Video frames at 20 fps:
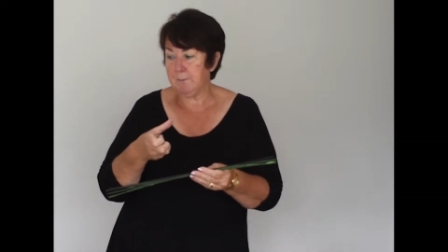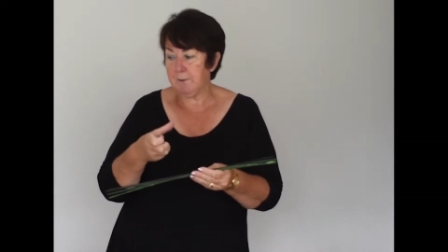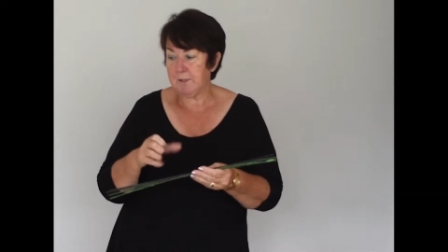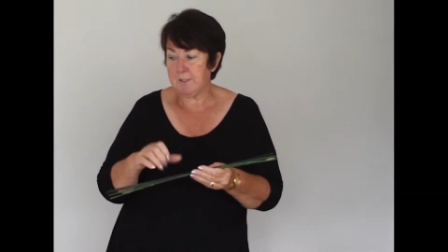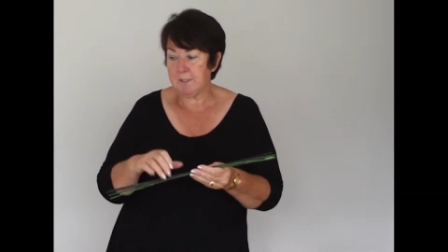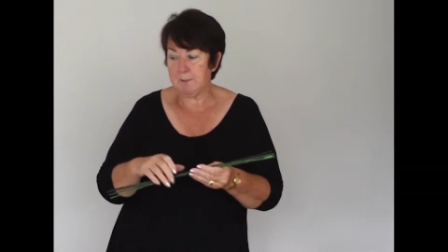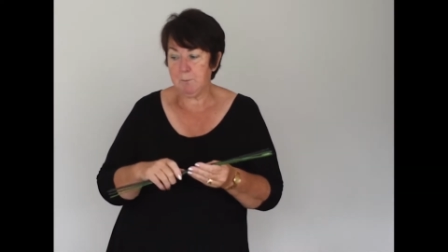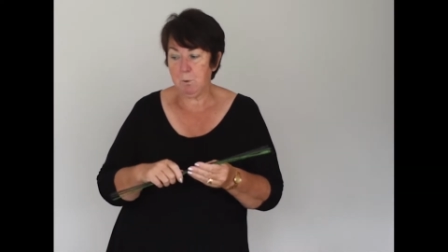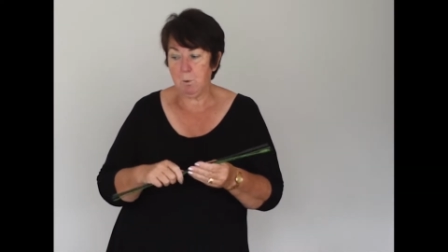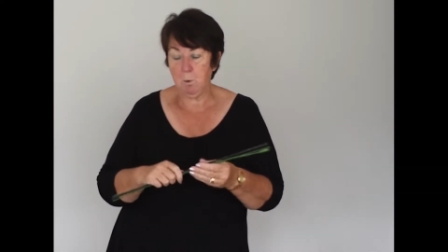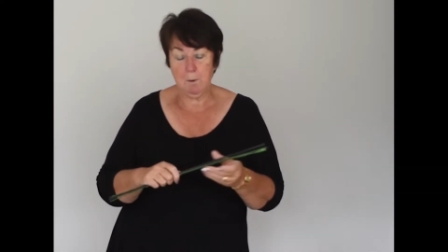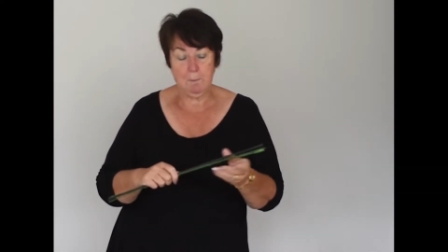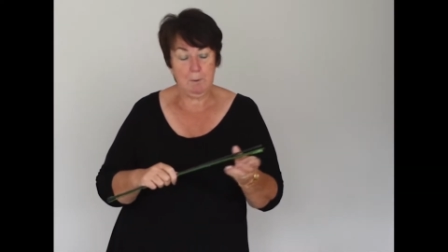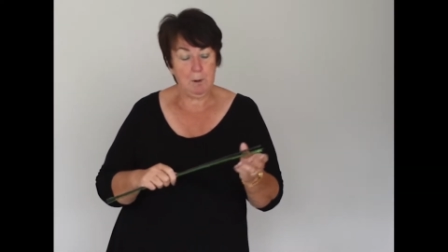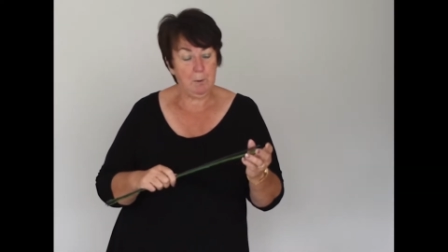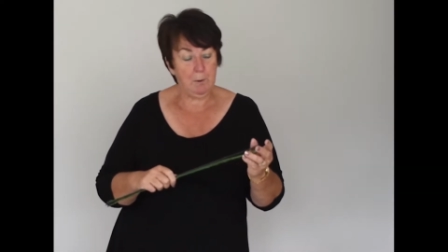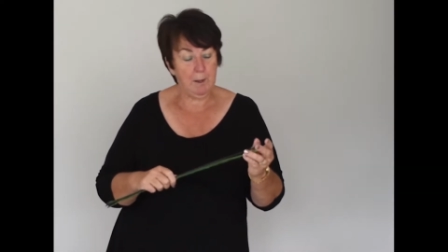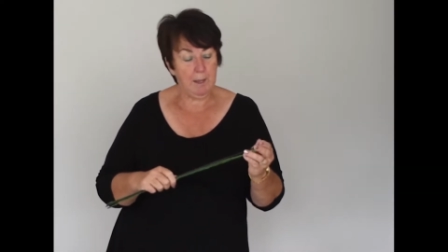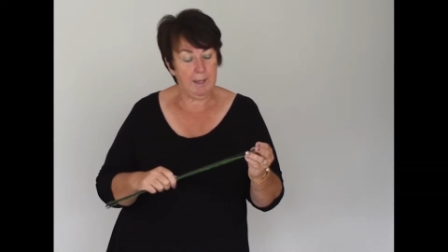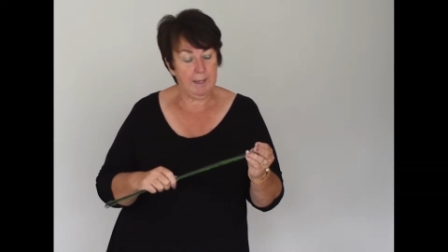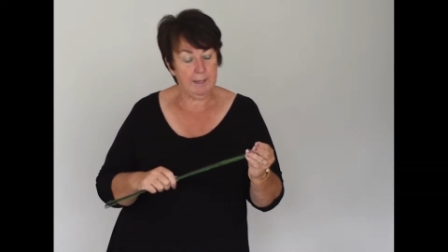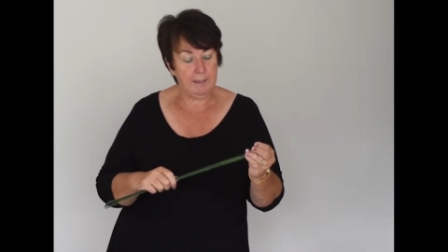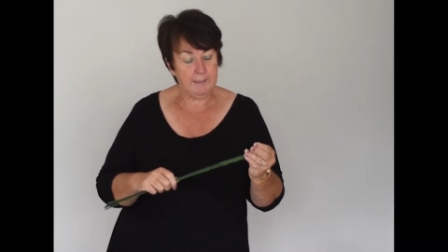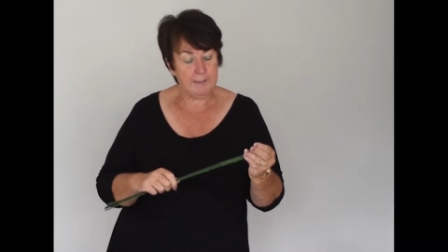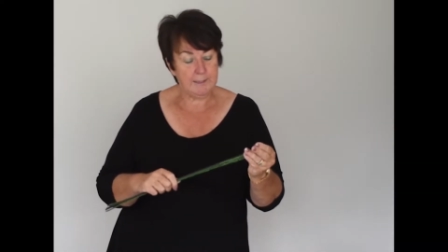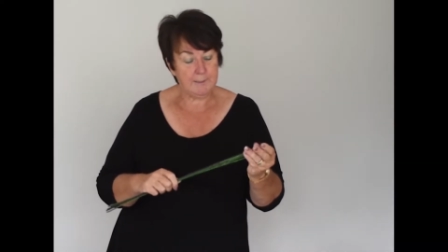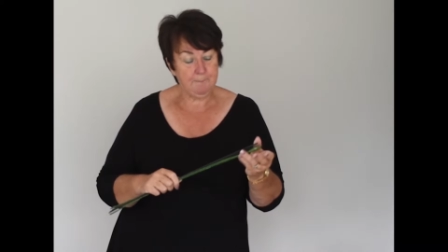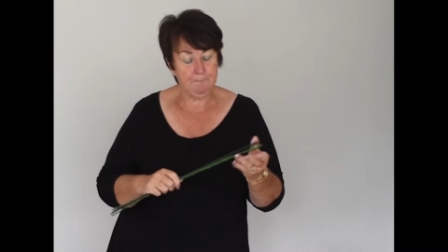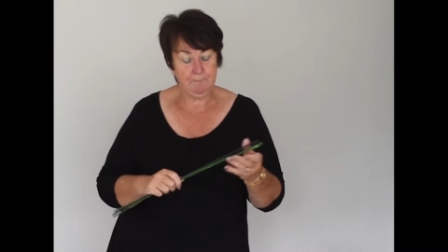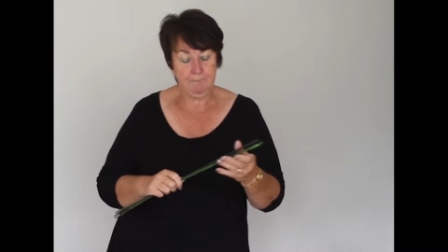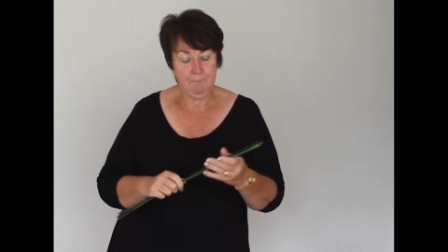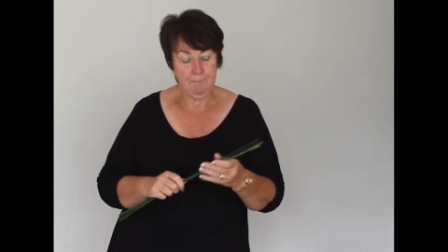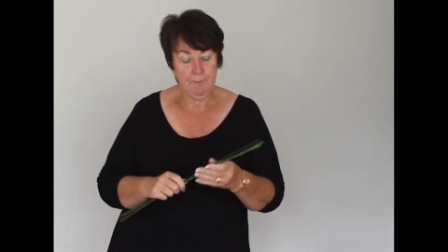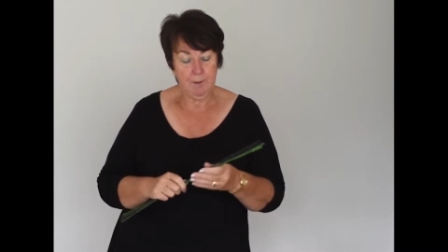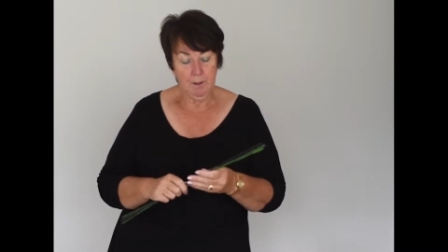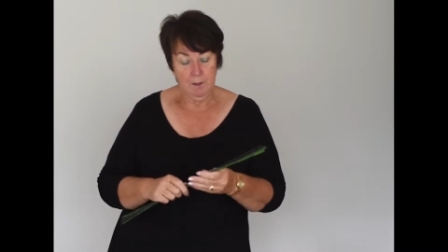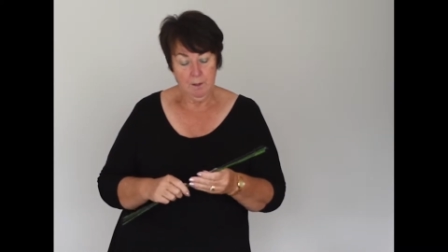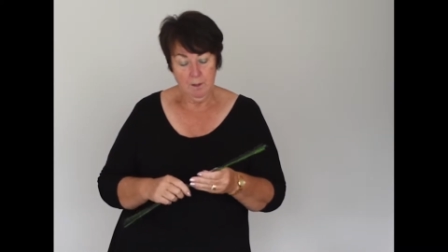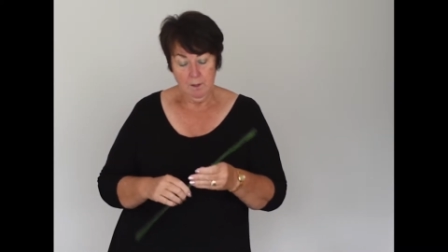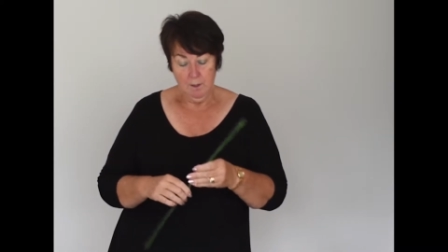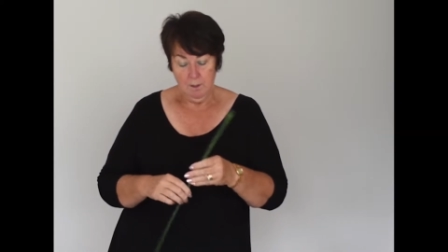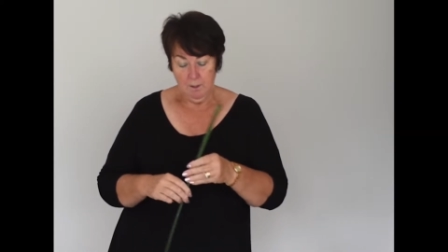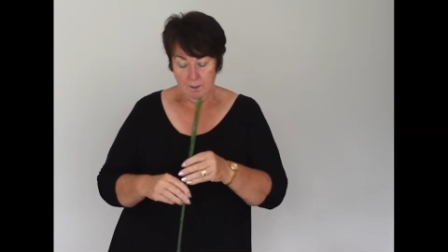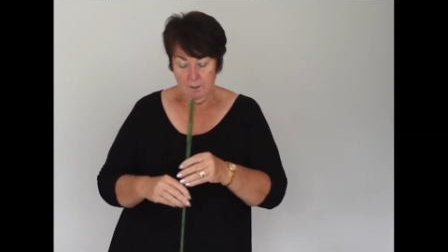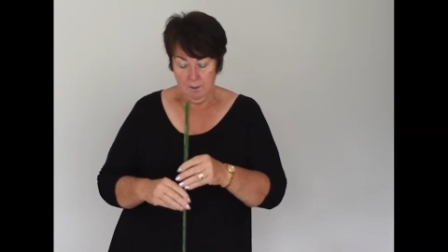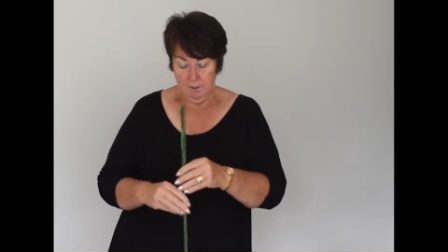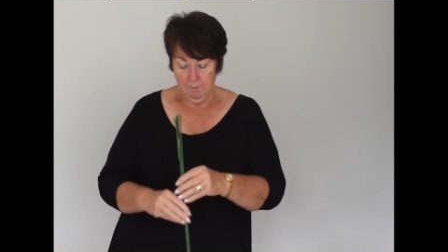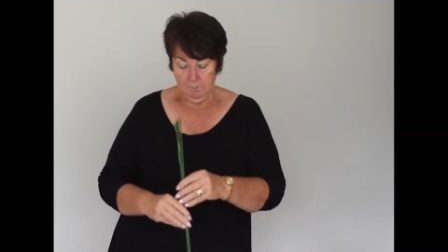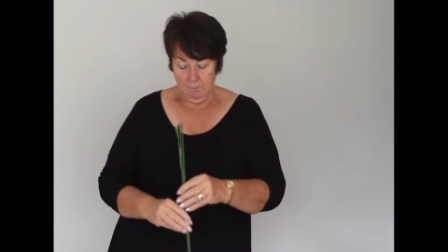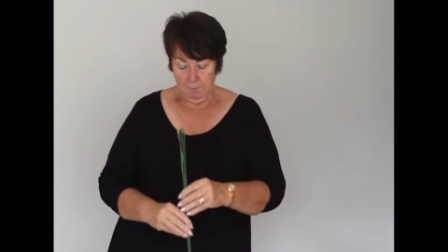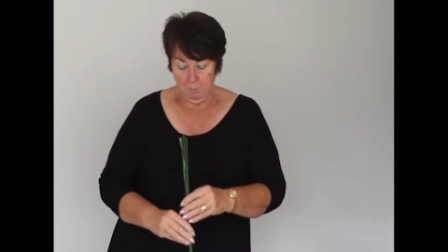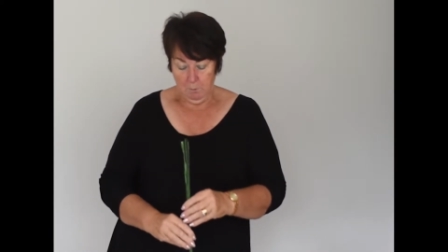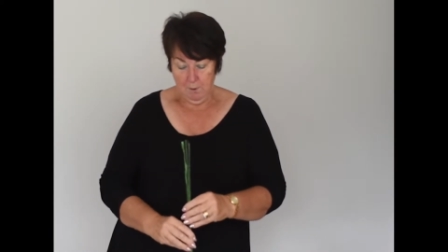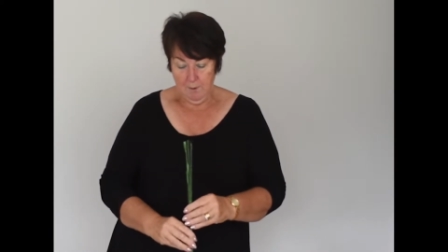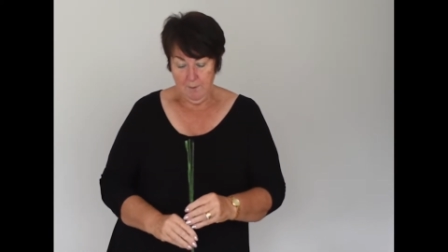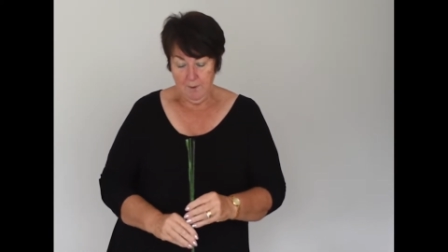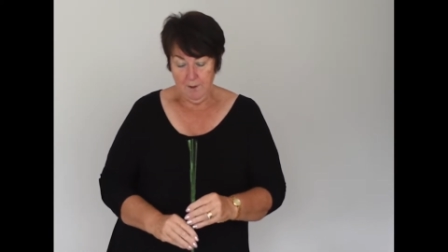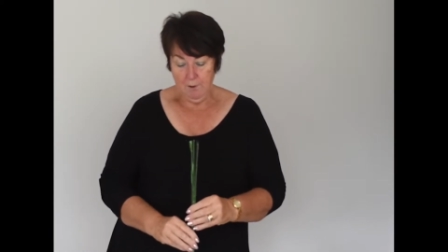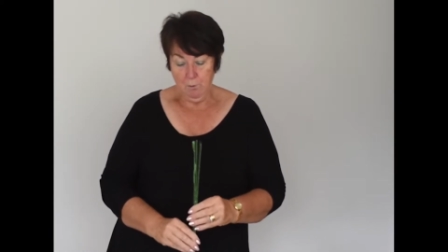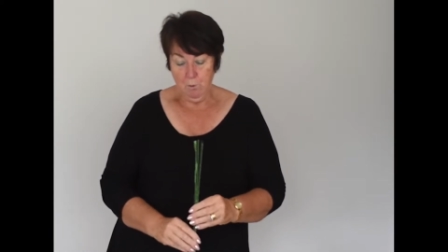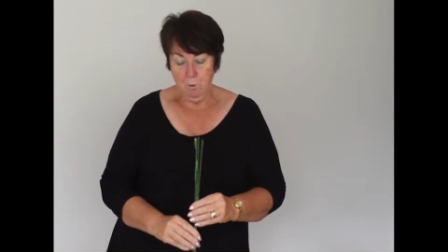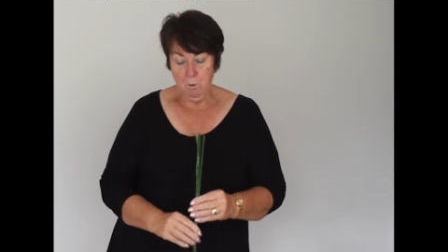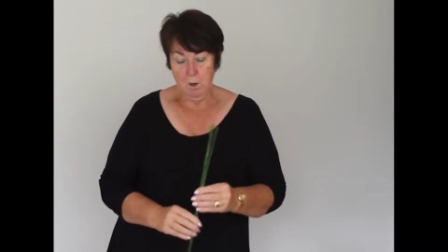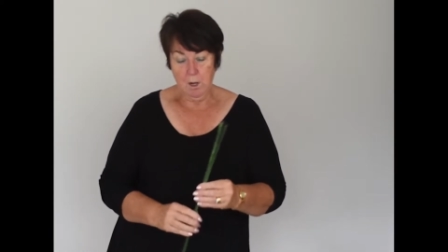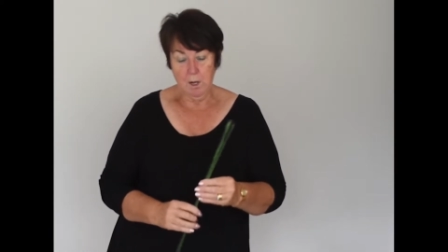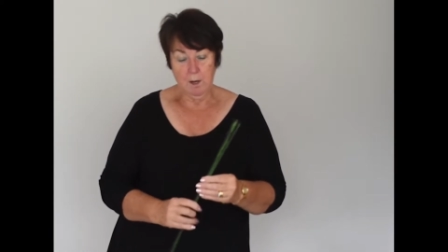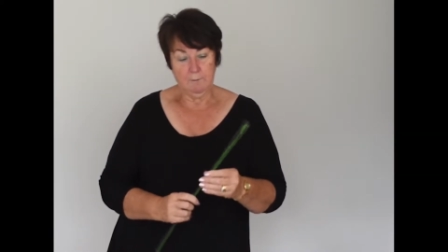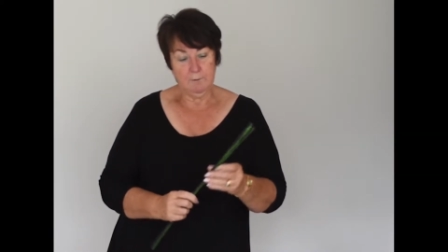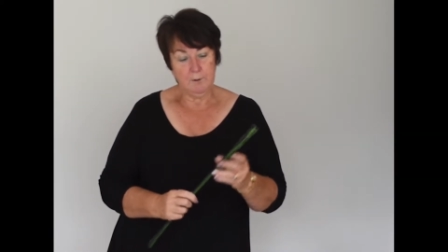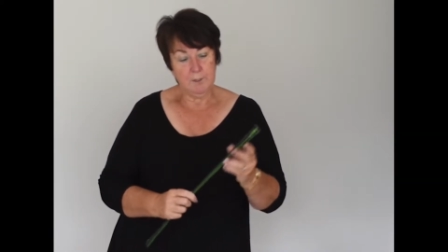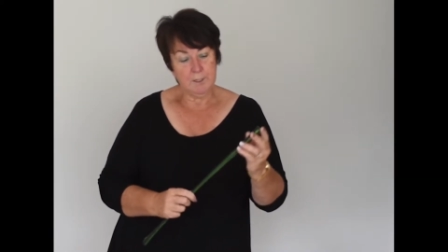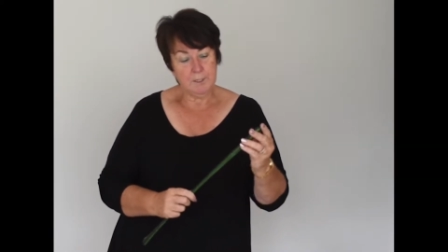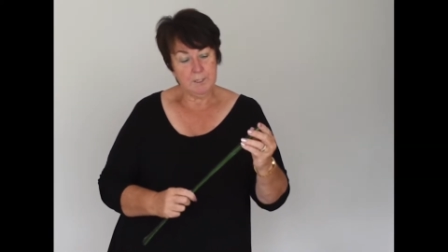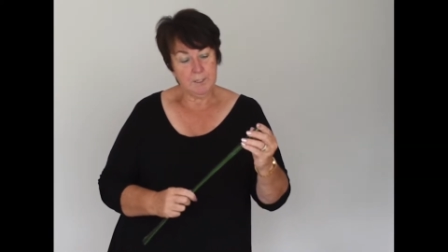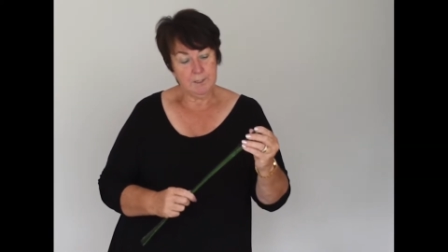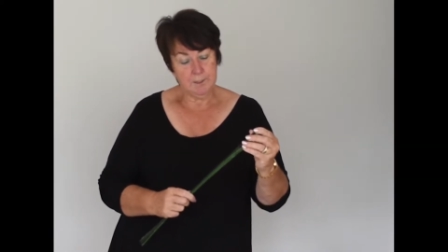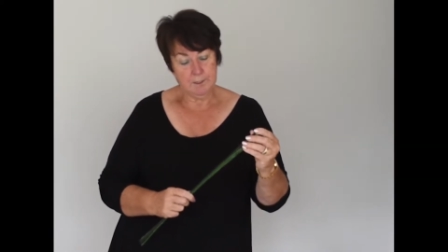of the smaller bouquets. But when they're all covered,